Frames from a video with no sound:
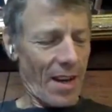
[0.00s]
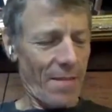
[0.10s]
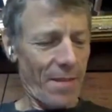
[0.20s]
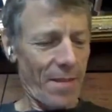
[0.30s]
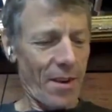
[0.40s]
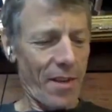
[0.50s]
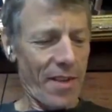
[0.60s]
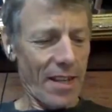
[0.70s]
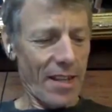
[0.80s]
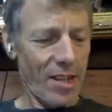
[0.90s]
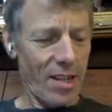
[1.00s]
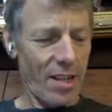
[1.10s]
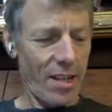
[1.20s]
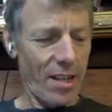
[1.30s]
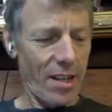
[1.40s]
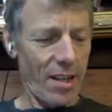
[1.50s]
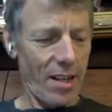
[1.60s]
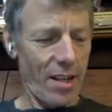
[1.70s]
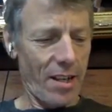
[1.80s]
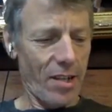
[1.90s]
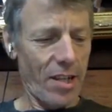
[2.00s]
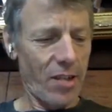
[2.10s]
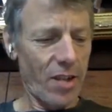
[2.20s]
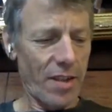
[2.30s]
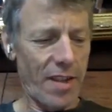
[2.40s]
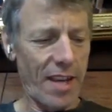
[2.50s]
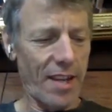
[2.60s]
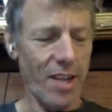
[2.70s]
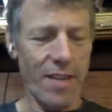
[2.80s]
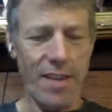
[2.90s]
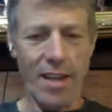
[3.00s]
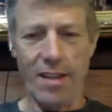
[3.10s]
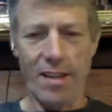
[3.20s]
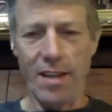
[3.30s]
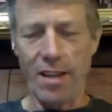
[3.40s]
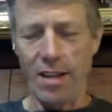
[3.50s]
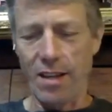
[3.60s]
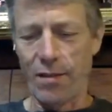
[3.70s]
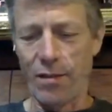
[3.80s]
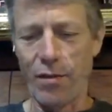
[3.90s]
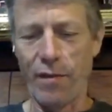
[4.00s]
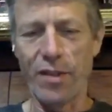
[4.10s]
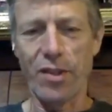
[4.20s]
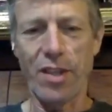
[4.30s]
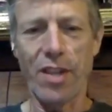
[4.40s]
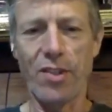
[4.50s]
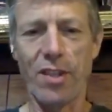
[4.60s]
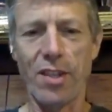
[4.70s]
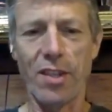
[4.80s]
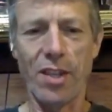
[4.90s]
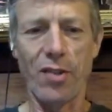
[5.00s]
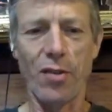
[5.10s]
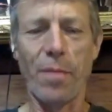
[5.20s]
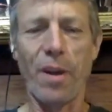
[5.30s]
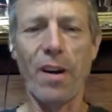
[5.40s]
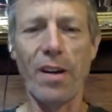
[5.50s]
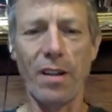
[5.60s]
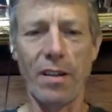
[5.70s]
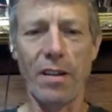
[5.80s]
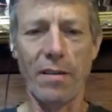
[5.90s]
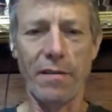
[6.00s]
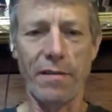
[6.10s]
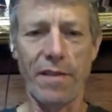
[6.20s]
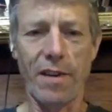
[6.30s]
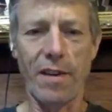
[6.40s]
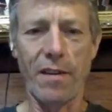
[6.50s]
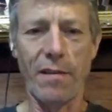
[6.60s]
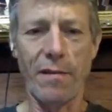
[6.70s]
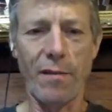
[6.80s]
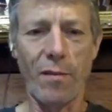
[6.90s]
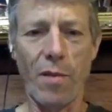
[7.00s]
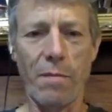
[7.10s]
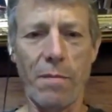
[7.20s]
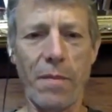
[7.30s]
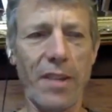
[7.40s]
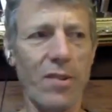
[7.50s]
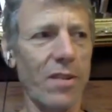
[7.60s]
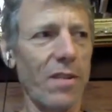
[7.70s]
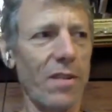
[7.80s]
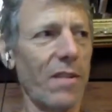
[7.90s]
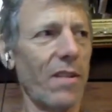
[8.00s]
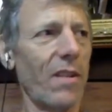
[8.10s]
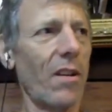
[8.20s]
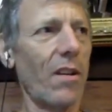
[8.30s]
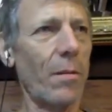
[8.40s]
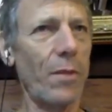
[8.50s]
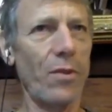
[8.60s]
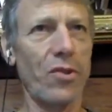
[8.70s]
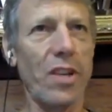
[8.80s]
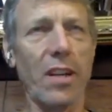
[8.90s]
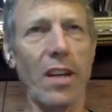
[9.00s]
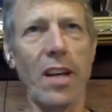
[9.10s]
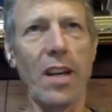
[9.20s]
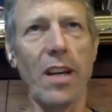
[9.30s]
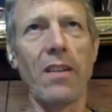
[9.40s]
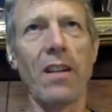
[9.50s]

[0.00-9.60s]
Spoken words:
no, I think it is an interesting thing, because I think that groove is such an essential part of what makes our music, and